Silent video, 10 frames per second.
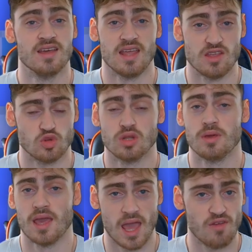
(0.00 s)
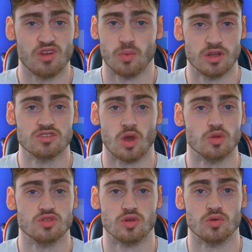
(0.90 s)
he's going to be everybody's
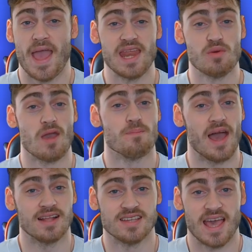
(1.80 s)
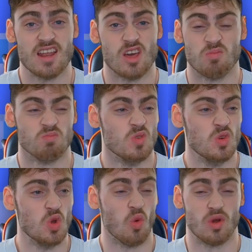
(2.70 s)
go-to. Anyway, back to Aina.
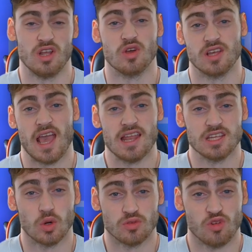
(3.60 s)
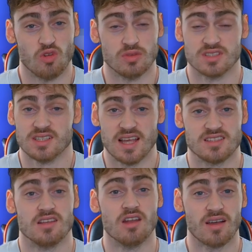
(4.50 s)
Not really going to get any goal involvements
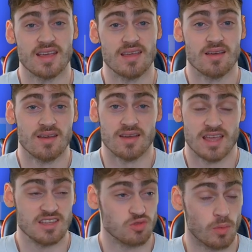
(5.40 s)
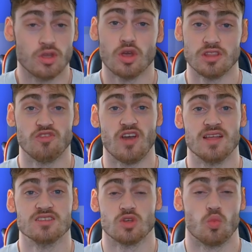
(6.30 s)
unless you're lucky. He's from a good
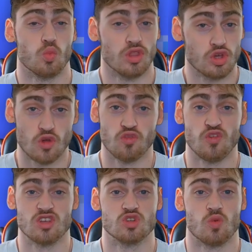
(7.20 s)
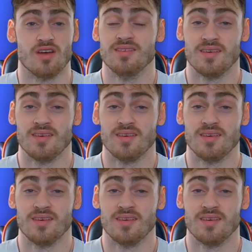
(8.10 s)
defence with a good fixture run,